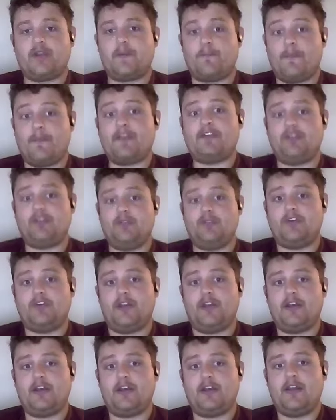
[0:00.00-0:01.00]
it, misused
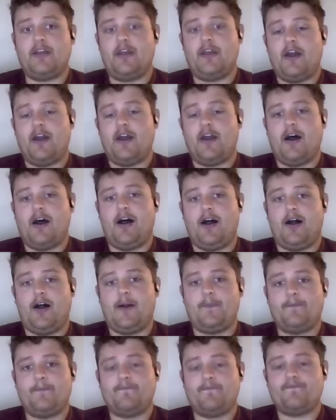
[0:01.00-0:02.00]
it.
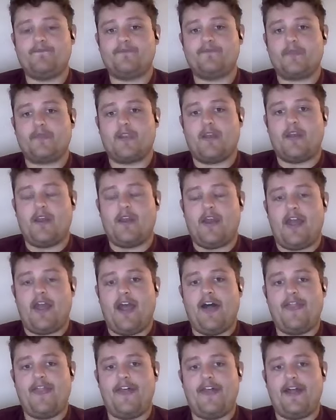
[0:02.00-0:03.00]
Um,
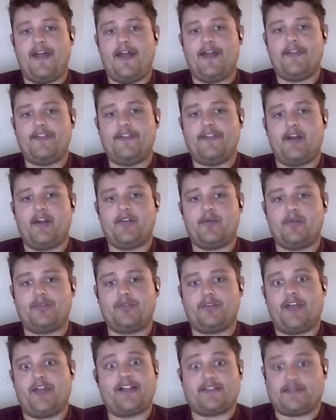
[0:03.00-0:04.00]
and then so
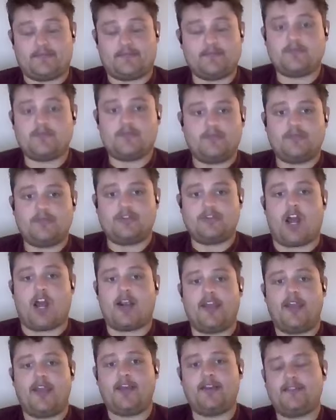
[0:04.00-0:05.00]
that's
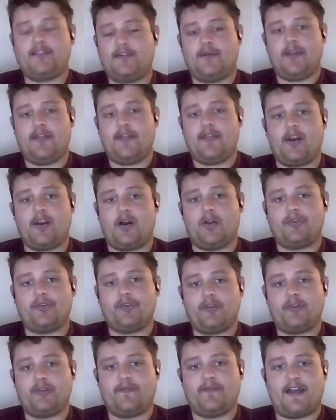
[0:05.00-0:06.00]
shocking to me. And then
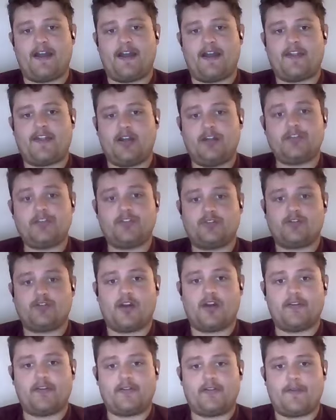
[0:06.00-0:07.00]
also the fact that illicit
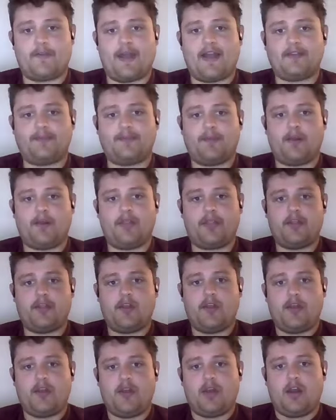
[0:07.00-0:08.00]
drugs in the past month
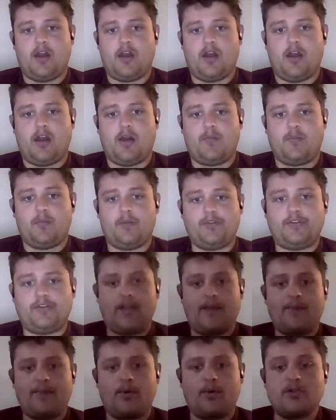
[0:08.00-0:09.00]
was
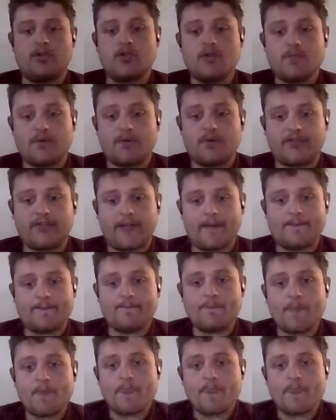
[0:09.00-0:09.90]
10.2%,